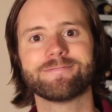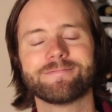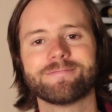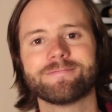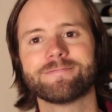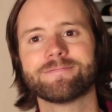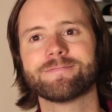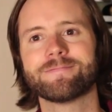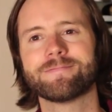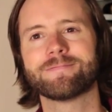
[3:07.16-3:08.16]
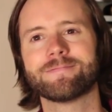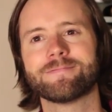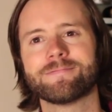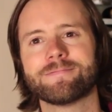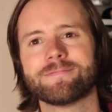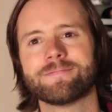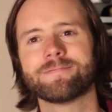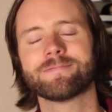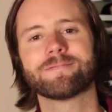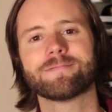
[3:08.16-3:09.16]
We don't actually have hundreds of
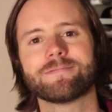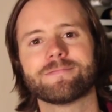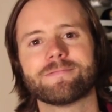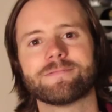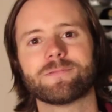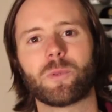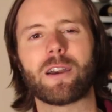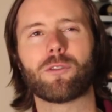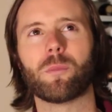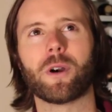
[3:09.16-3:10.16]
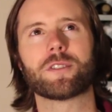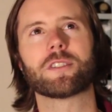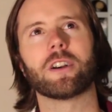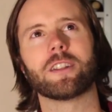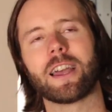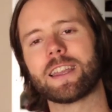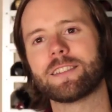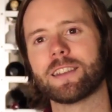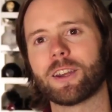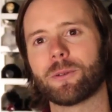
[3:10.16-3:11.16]
videos though. We have almost like
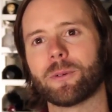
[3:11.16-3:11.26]
eighty, don't